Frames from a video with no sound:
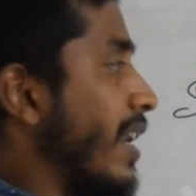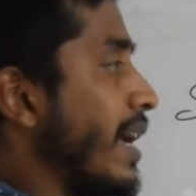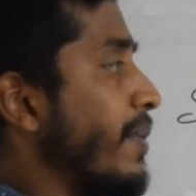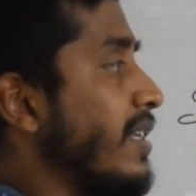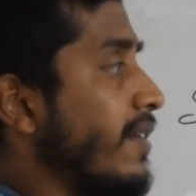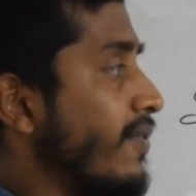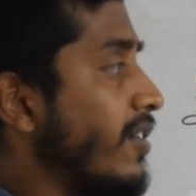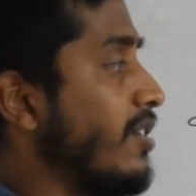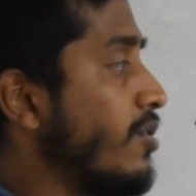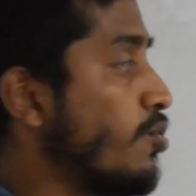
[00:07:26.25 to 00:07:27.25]
happens if
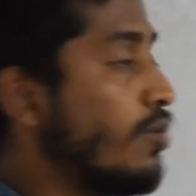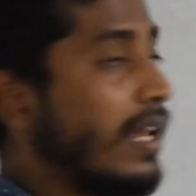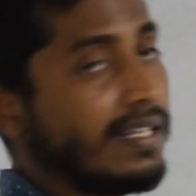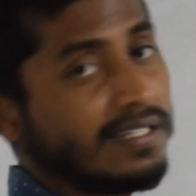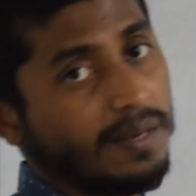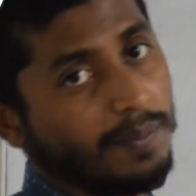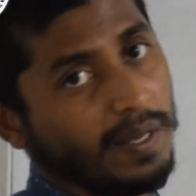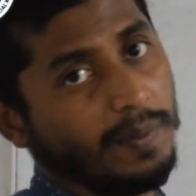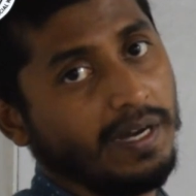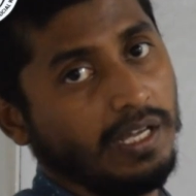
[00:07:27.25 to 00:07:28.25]
these two lines are
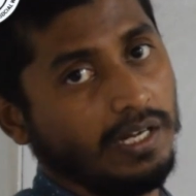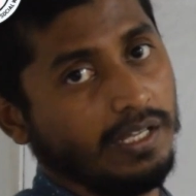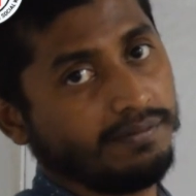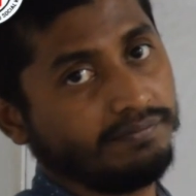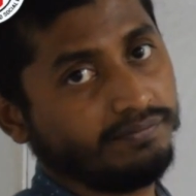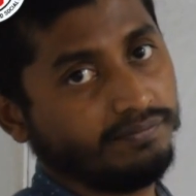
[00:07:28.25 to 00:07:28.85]
perpendicular?